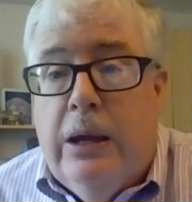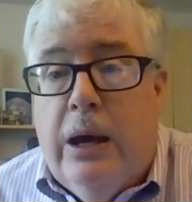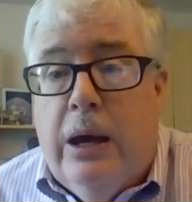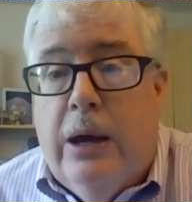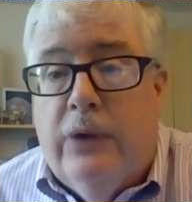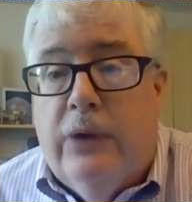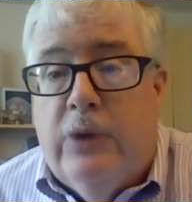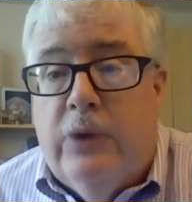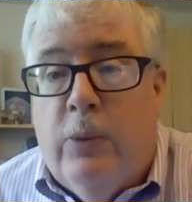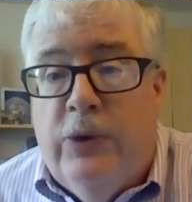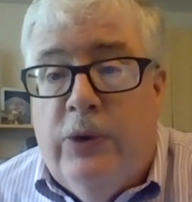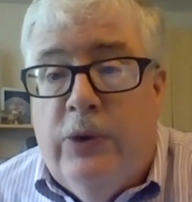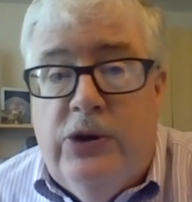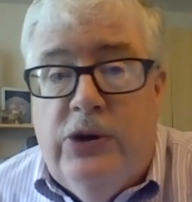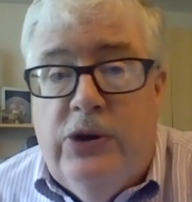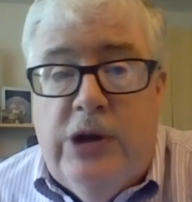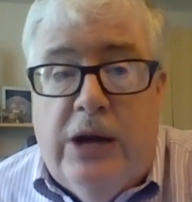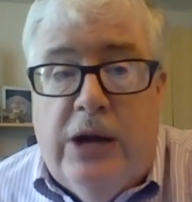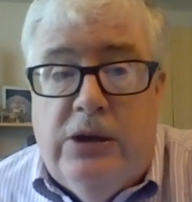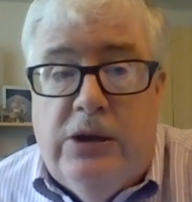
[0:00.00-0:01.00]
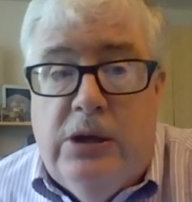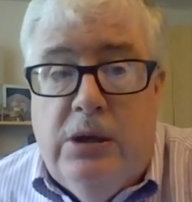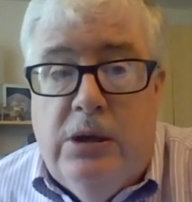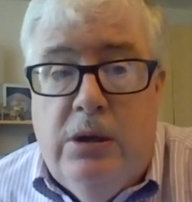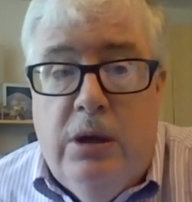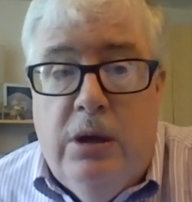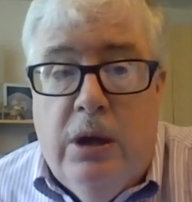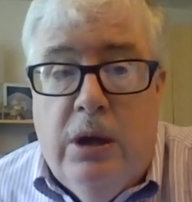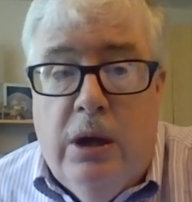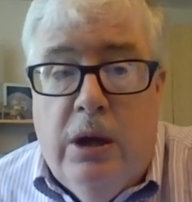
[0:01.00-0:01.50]
Uh, someone suggested
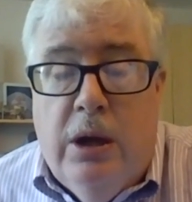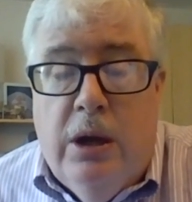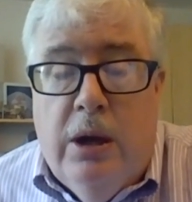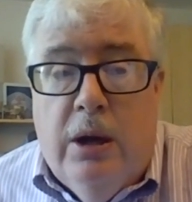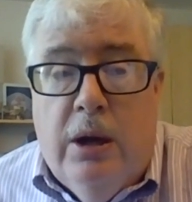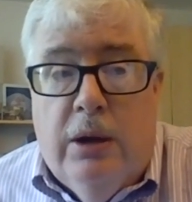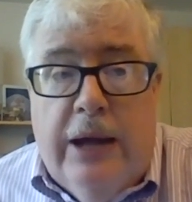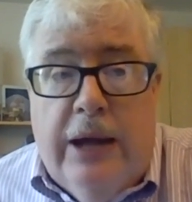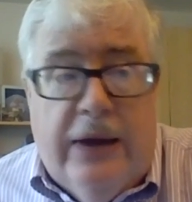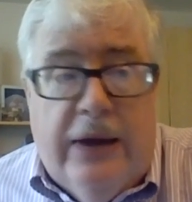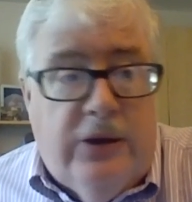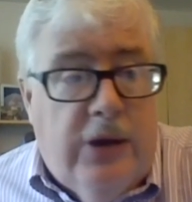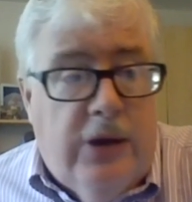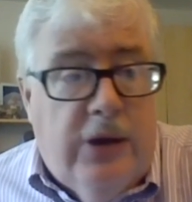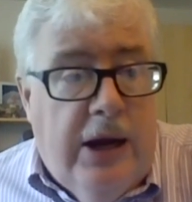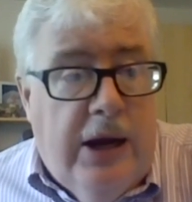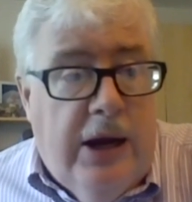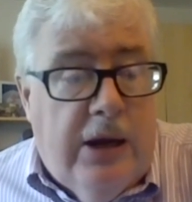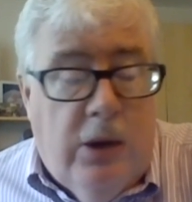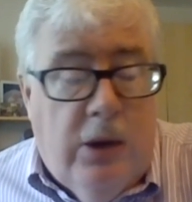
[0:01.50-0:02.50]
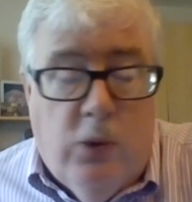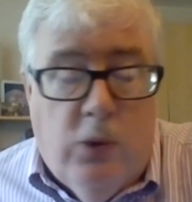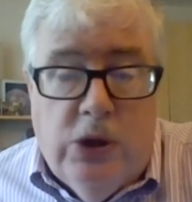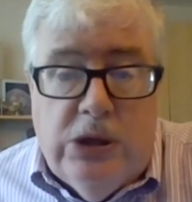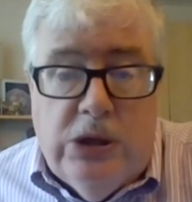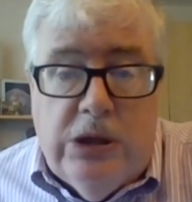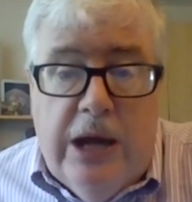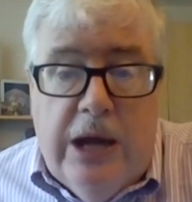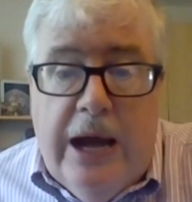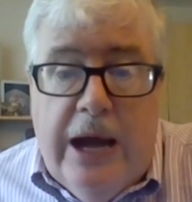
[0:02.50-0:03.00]
last night that it
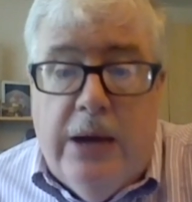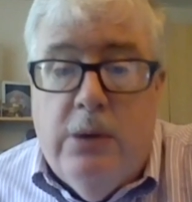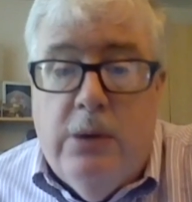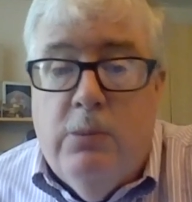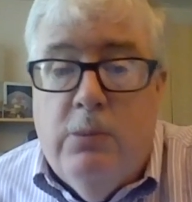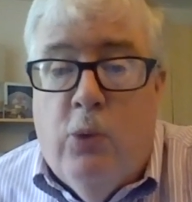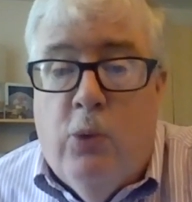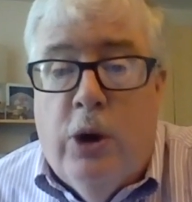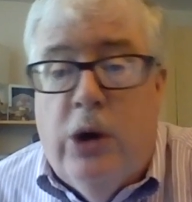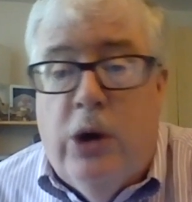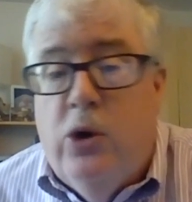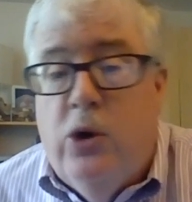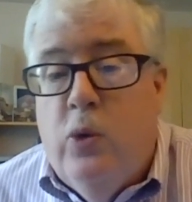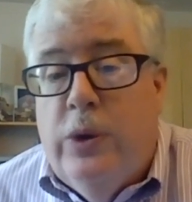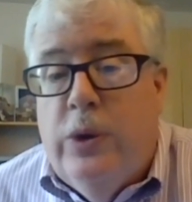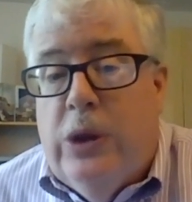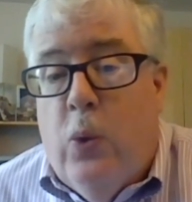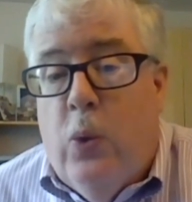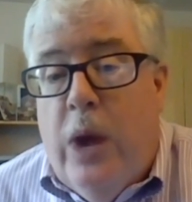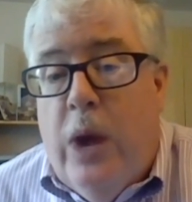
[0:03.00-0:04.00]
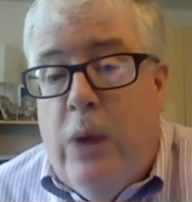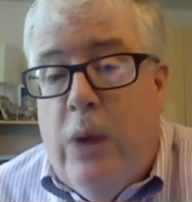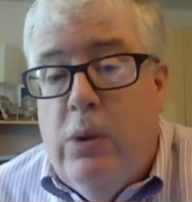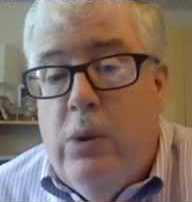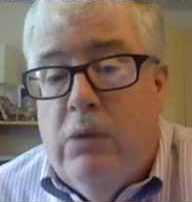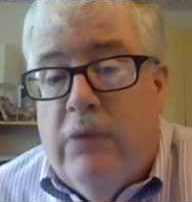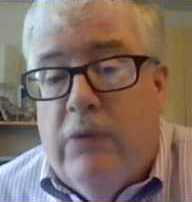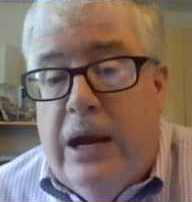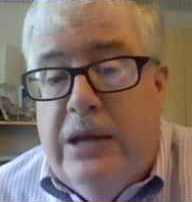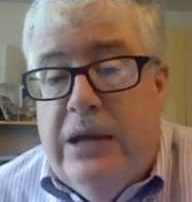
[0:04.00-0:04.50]
was had more to do with the way
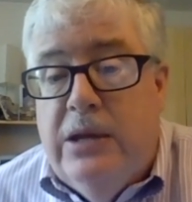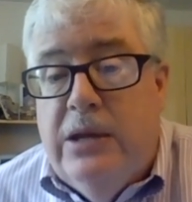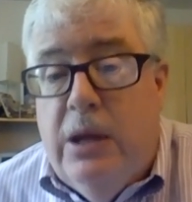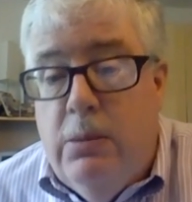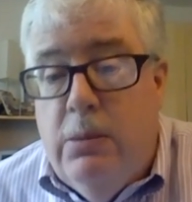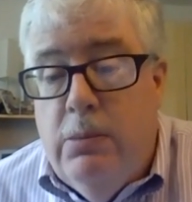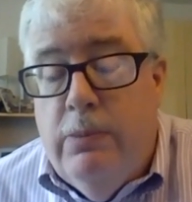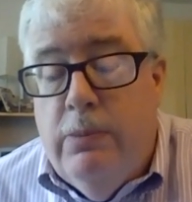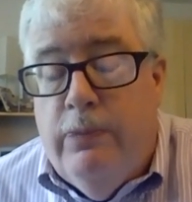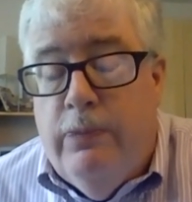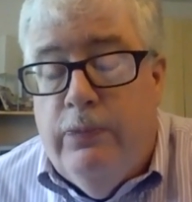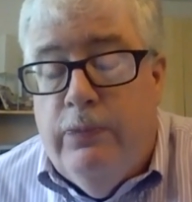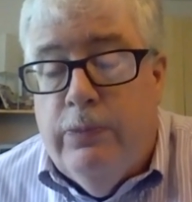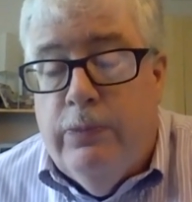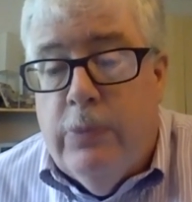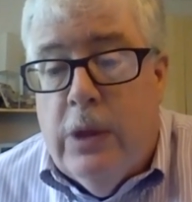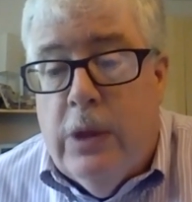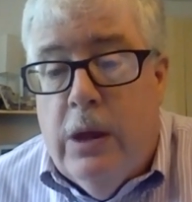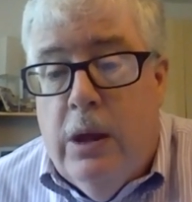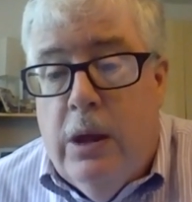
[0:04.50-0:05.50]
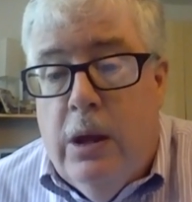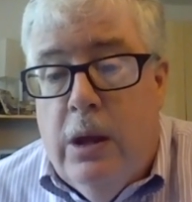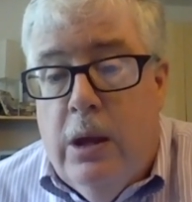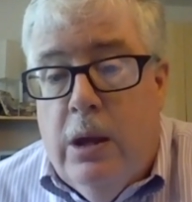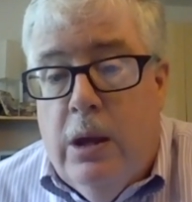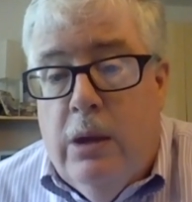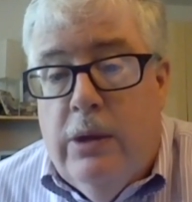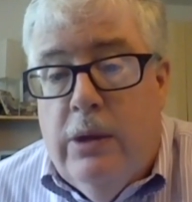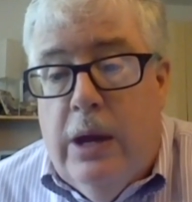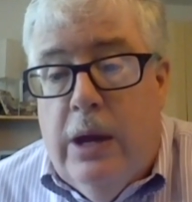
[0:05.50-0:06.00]
we raise them
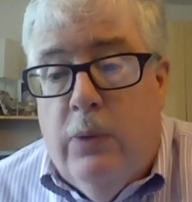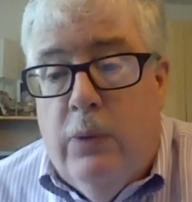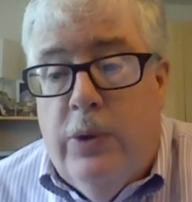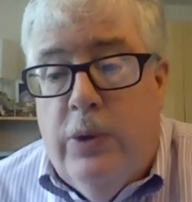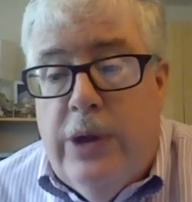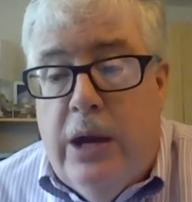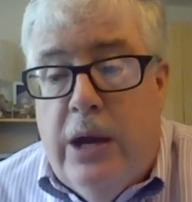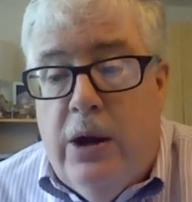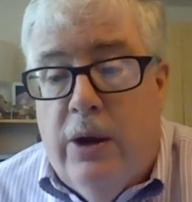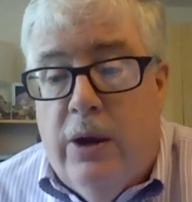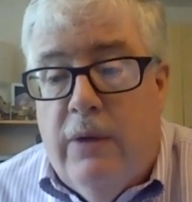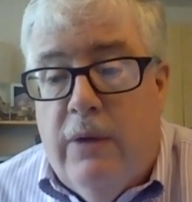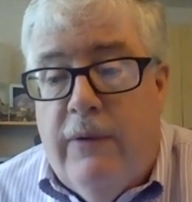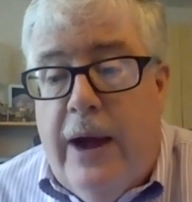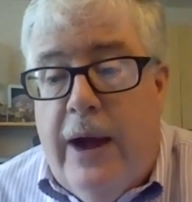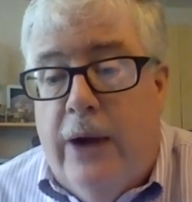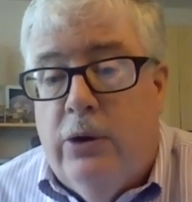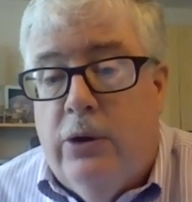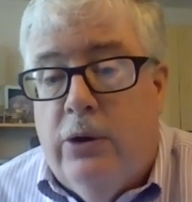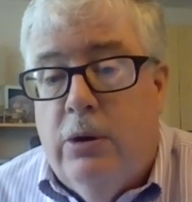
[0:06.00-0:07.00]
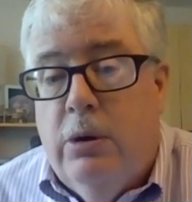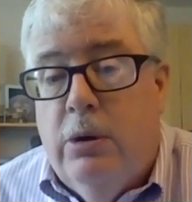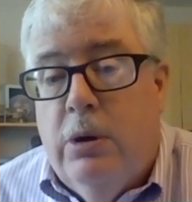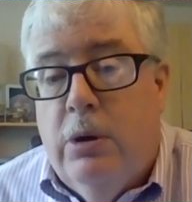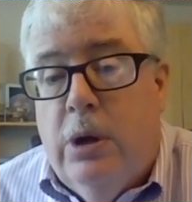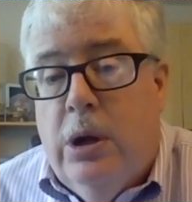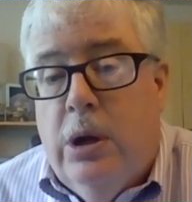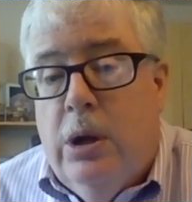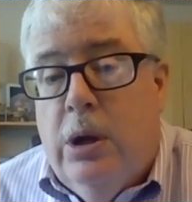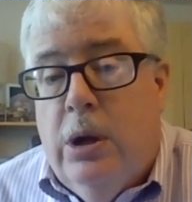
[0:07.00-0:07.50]
than with any other factor.
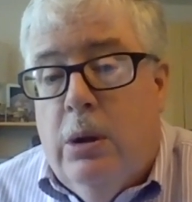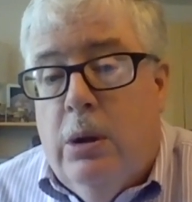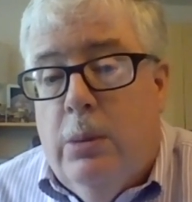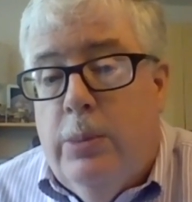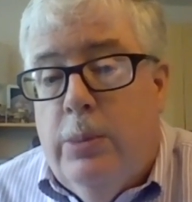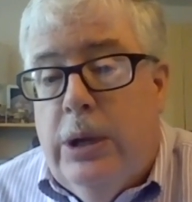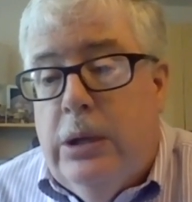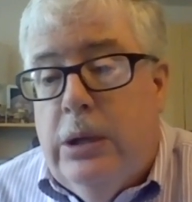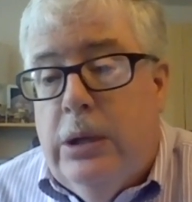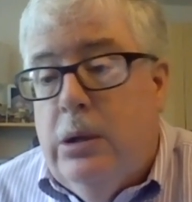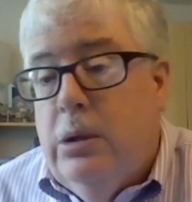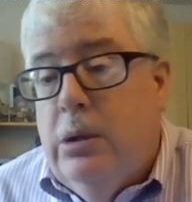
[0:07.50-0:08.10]
But